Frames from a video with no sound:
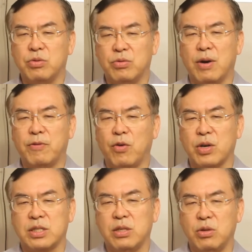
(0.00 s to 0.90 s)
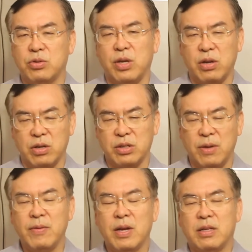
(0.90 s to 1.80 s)
who are focusing those areas.
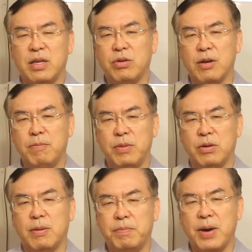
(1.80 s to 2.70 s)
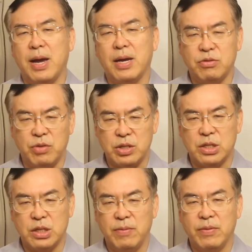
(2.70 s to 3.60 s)
Then you can build a buyers list.